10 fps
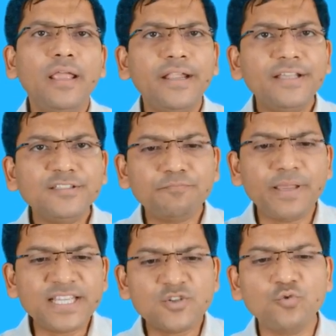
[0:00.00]
it is
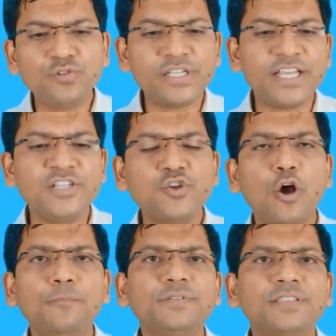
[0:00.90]
best to change
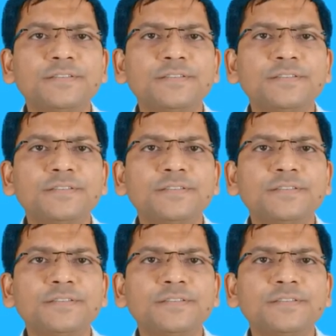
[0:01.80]
jobs